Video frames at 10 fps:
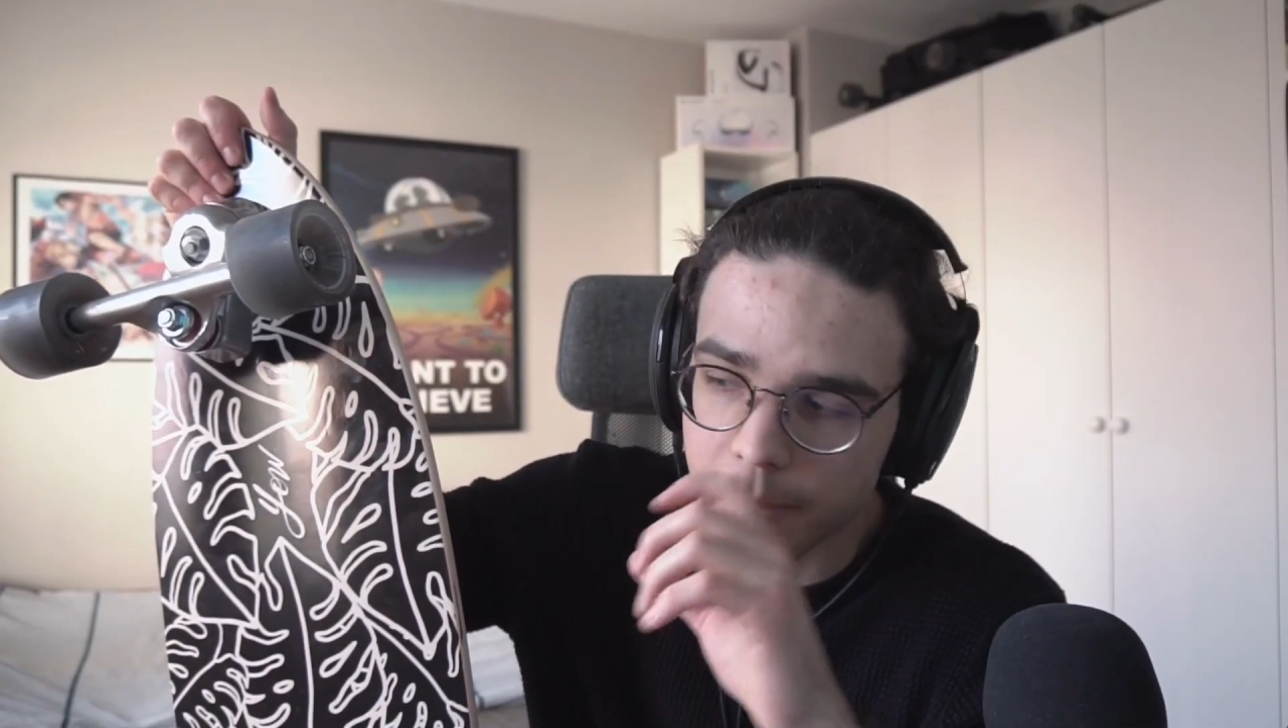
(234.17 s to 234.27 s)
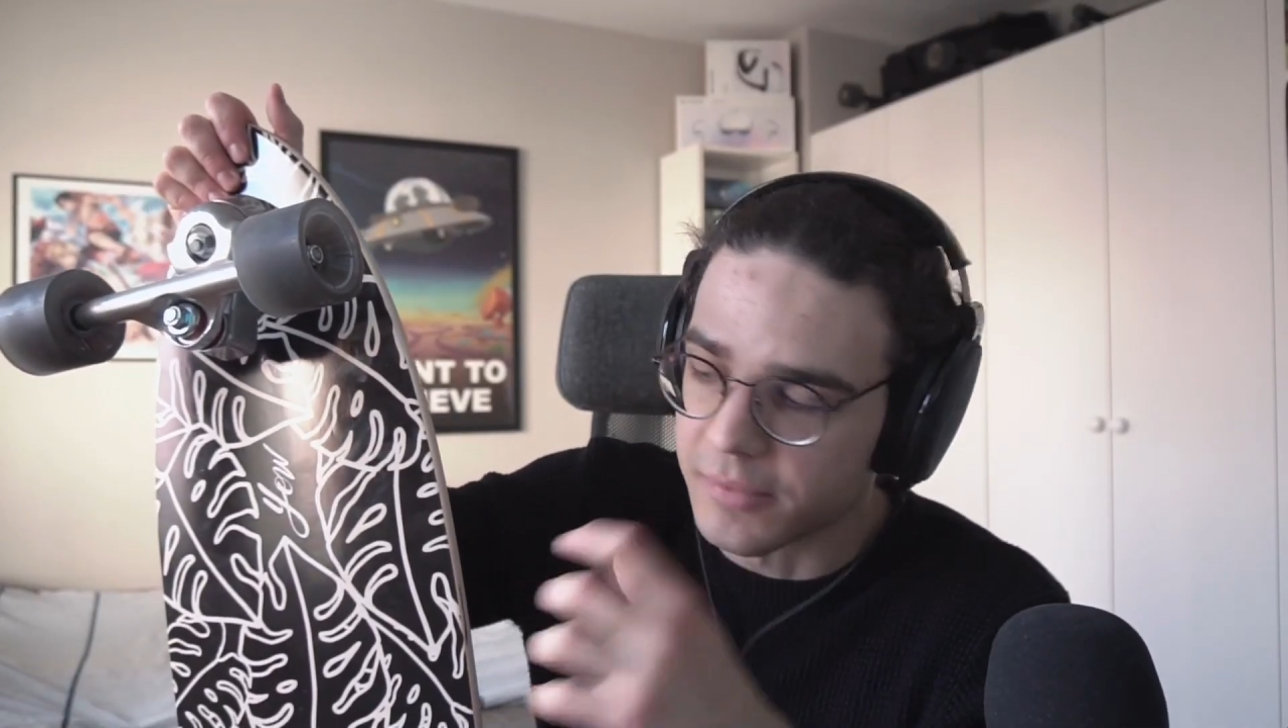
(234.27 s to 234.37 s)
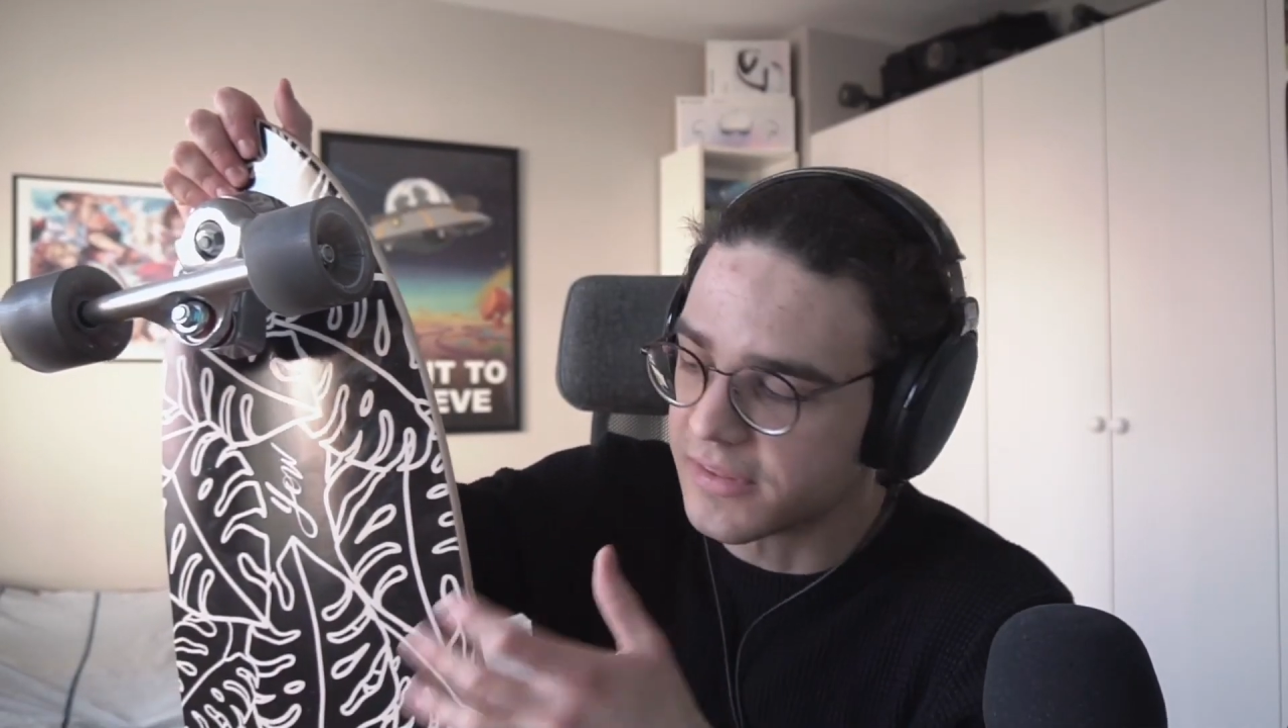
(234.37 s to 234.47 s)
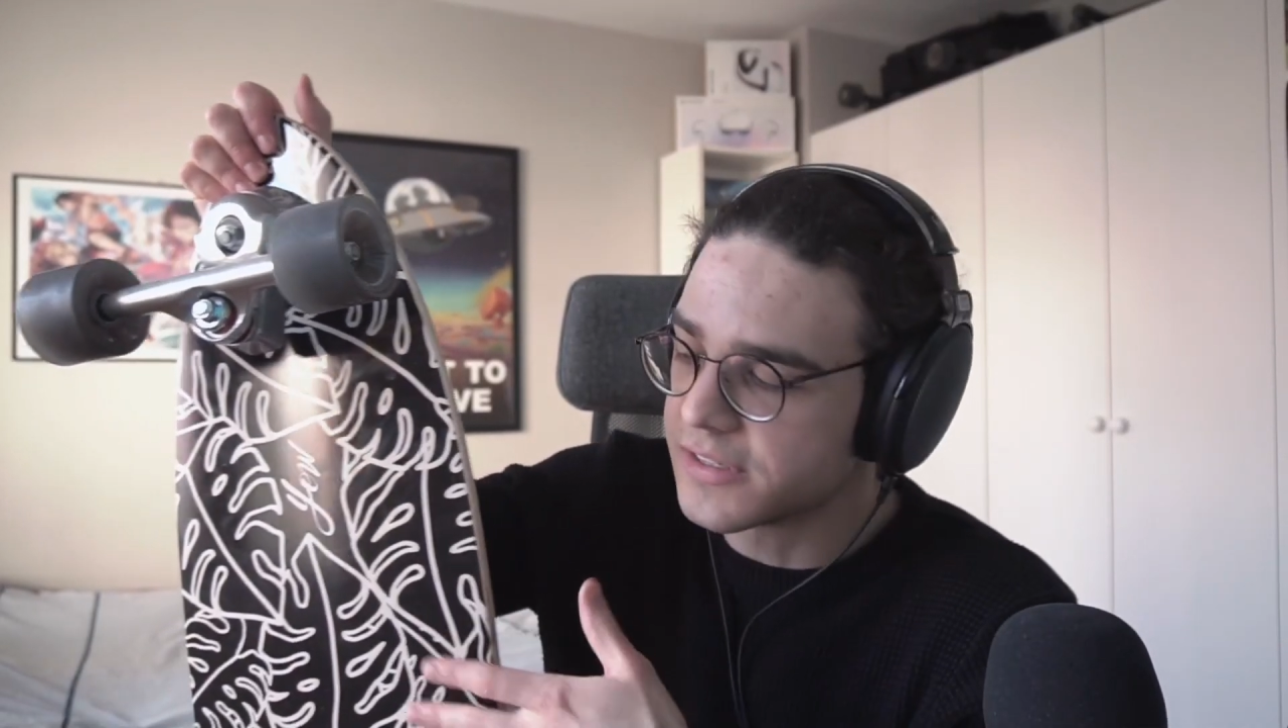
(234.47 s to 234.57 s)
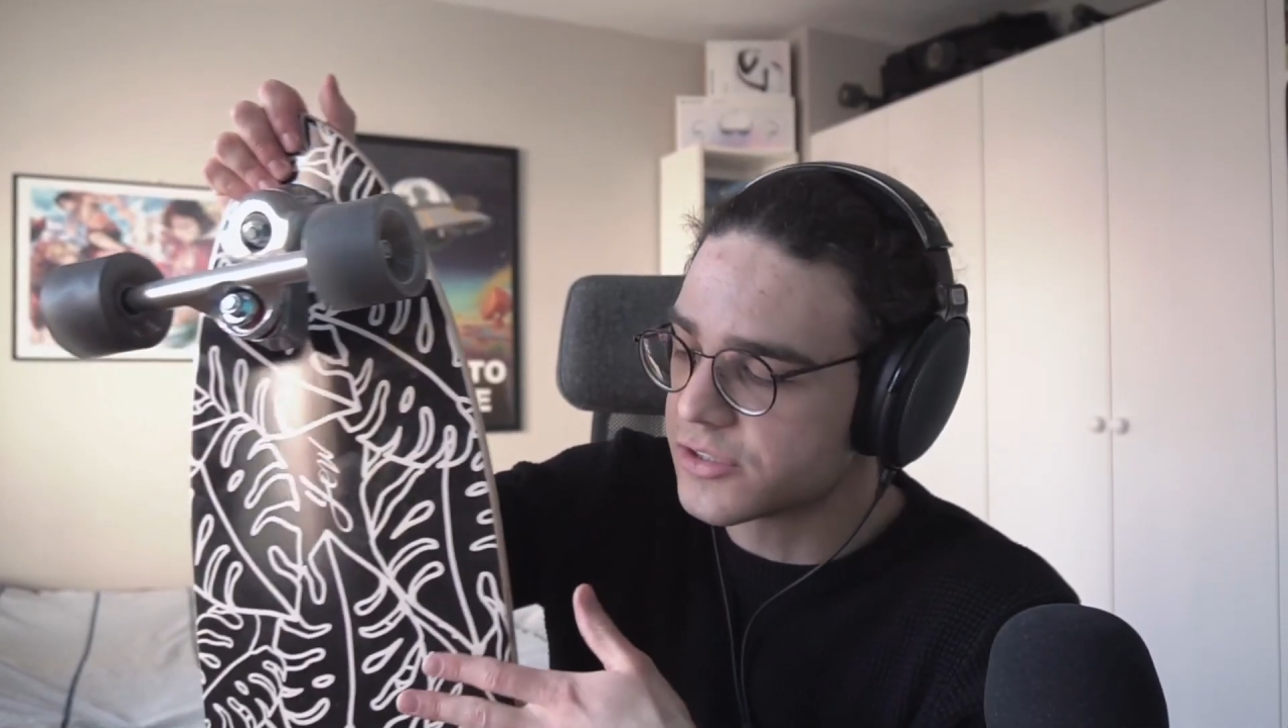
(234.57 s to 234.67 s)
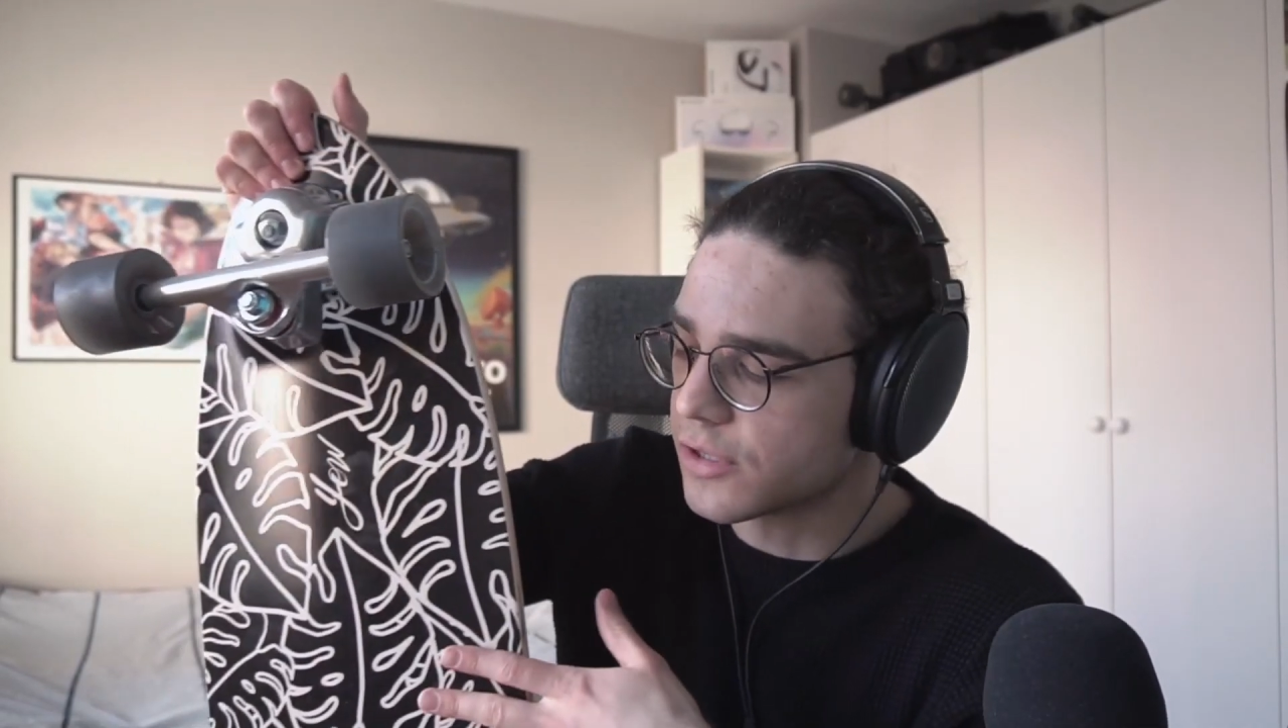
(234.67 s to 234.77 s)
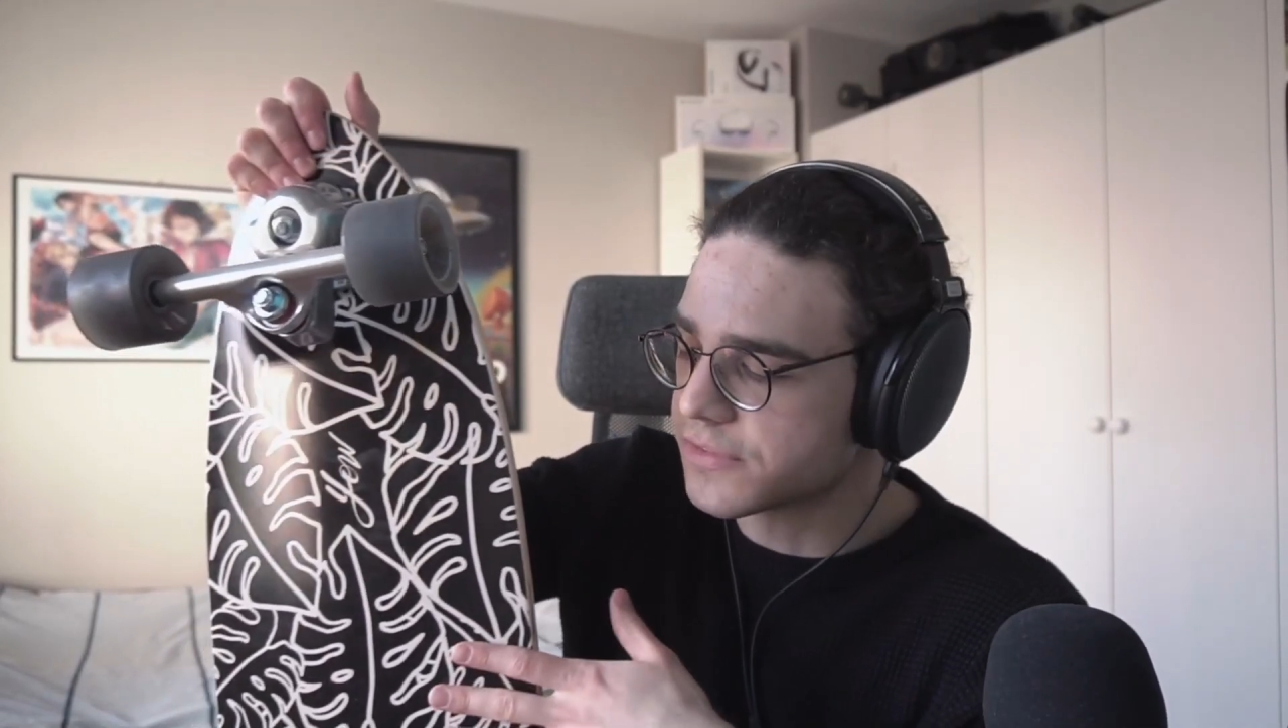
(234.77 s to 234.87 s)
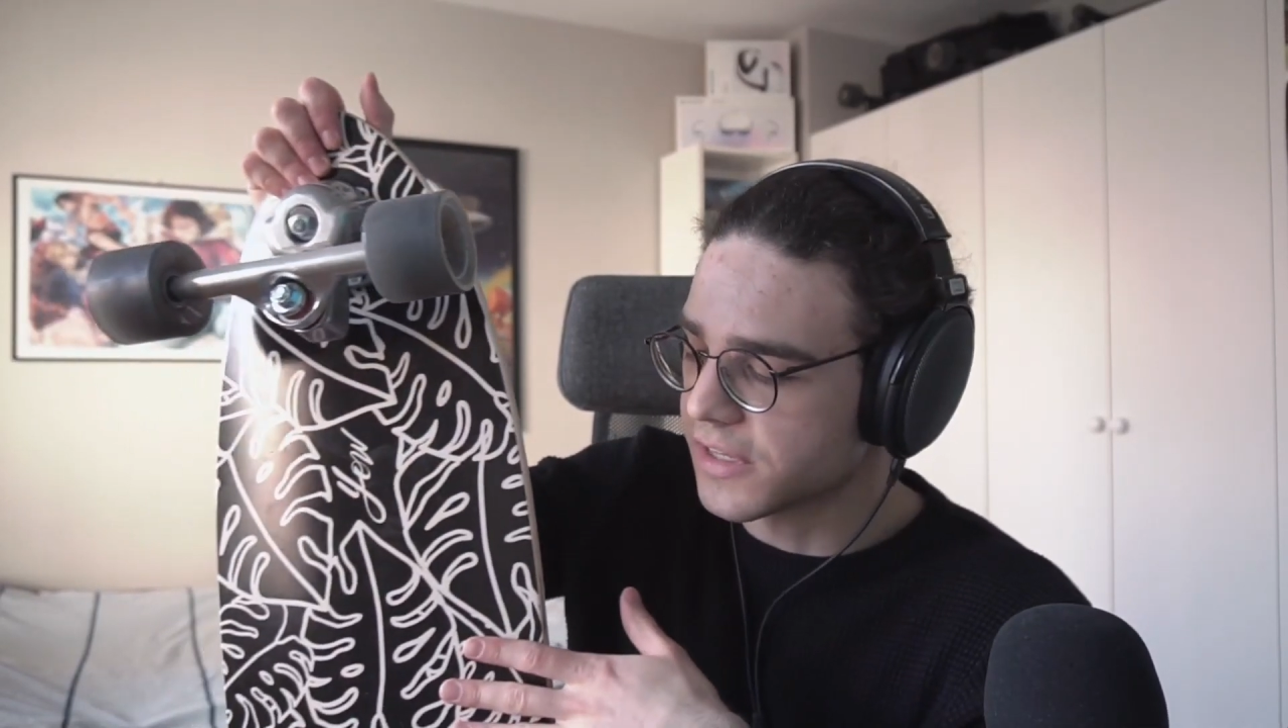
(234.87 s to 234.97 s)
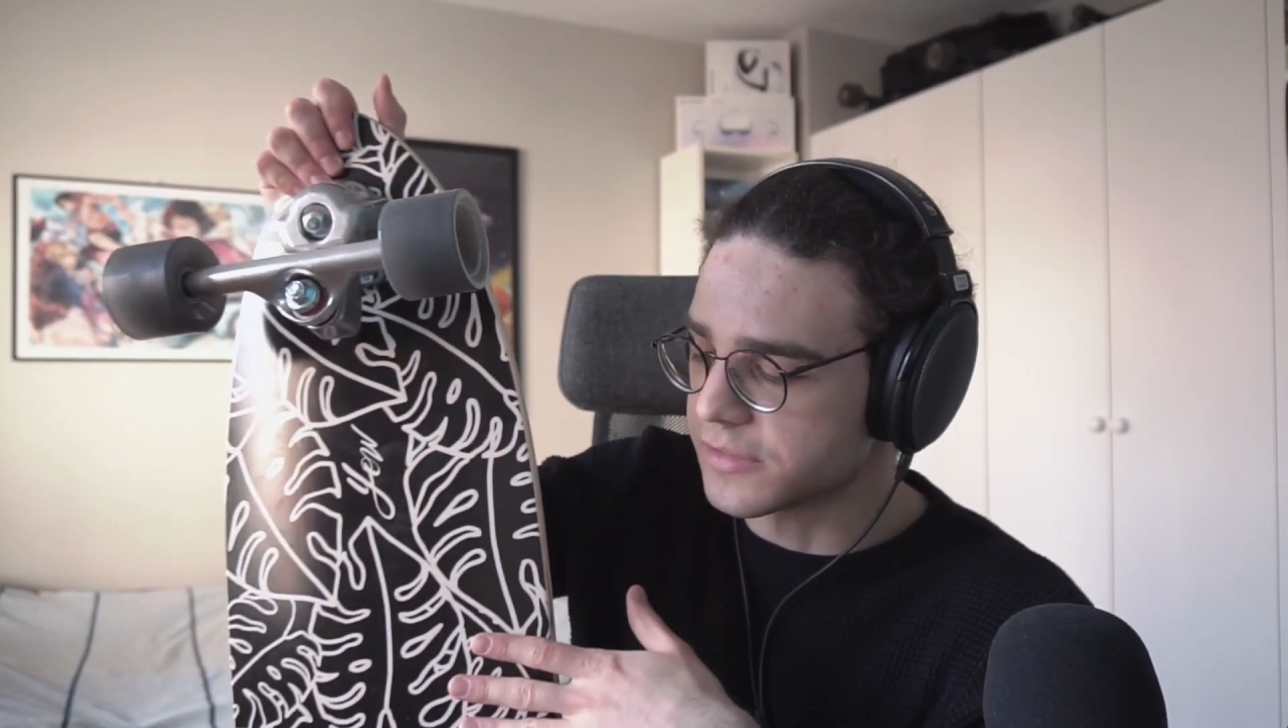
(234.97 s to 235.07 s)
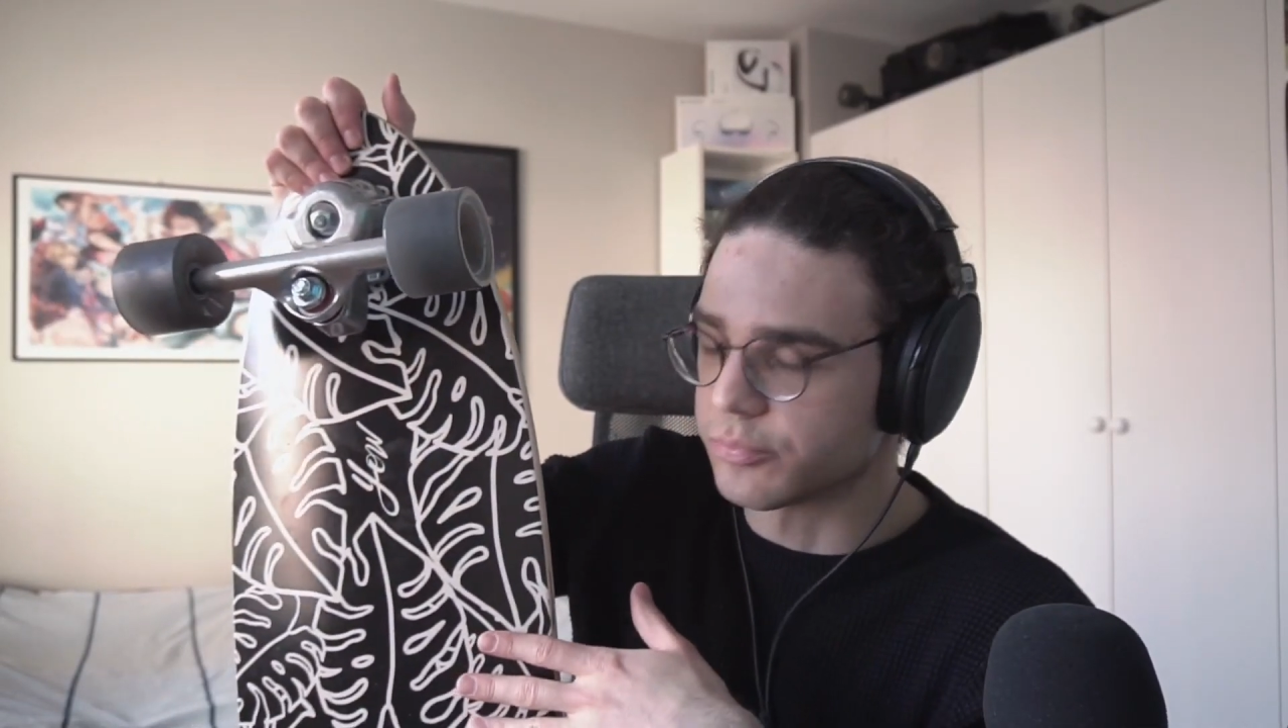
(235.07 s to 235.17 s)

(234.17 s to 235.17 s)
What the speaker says: but these surf skates